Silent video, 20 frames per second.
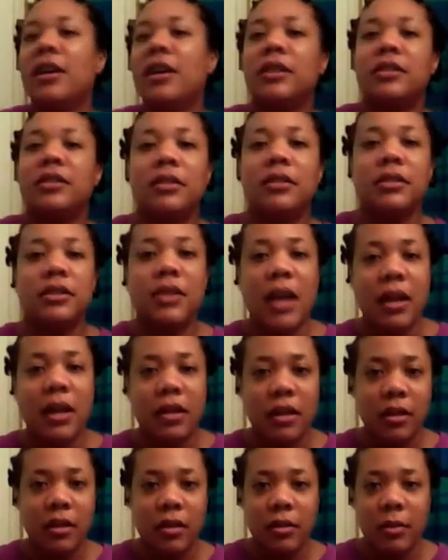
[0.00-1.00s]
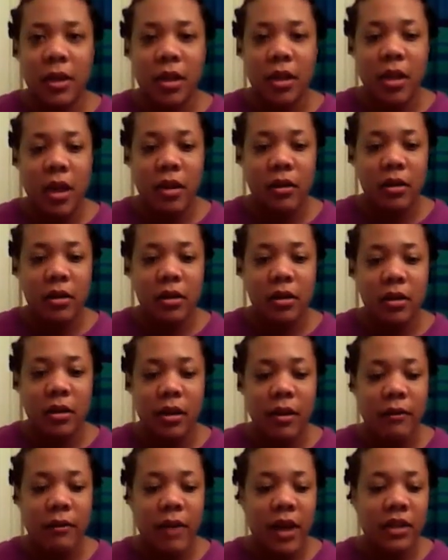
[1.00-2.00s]
So it's gotten a little bit longer.
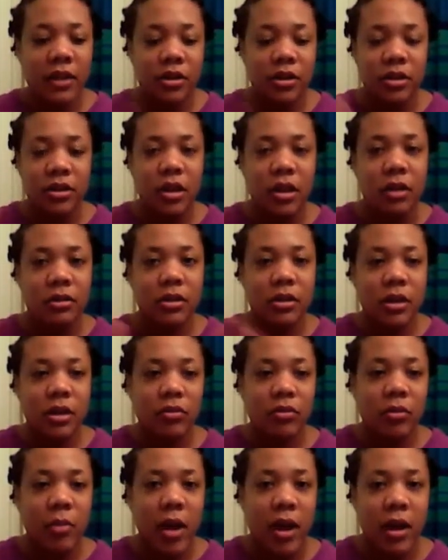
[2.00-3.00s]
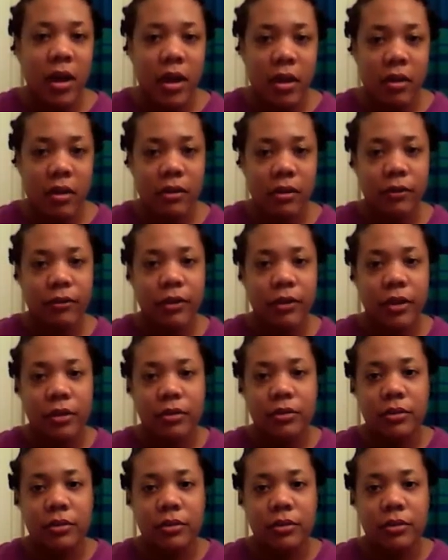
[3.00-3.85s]
If I just go to sleep with my hair in a fro,